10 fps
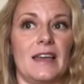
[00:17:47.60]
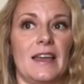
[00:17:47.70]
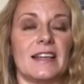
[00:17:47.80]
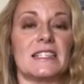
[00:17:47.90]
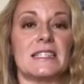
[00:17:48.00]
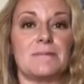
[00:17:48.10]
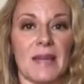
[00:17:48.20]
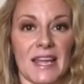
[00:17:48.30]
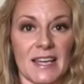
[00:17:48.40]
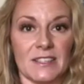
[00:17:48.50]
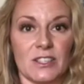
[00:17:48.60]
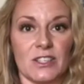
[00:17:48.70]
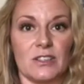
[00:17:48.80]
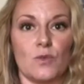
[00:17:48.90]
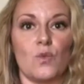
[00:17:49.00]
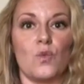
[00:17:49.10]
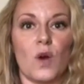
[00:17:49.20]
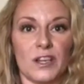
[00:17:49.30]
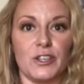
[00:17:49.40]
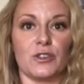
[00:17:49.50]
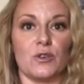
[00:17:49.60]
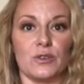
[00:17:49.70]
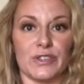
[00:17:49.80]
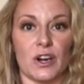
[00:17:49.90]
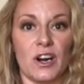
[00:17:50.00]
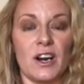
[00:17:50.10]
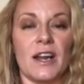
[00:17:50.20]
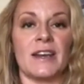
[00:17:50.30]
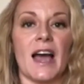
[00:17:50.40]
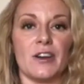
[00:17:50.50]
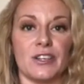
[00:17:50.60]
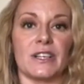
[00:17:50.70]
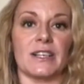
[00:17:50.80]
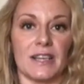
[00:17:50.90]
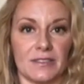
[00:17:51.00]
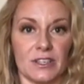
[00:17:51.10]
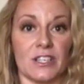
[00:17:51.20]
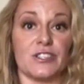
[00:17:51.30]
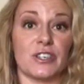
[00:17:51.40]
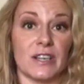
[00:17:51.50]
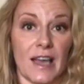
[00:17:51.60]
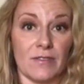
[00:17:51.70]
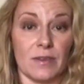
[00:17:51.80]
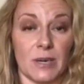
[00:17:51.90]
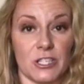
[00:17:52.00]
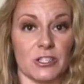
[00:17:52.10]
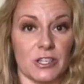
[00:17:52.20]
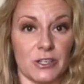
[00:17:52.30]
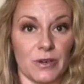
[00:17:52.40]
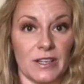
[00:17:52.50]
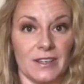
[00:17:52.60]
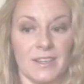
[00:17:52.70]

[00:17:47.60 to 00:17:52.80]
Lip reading: expand what your goals are and how you're going to get there, because you're going to have the budget to do it.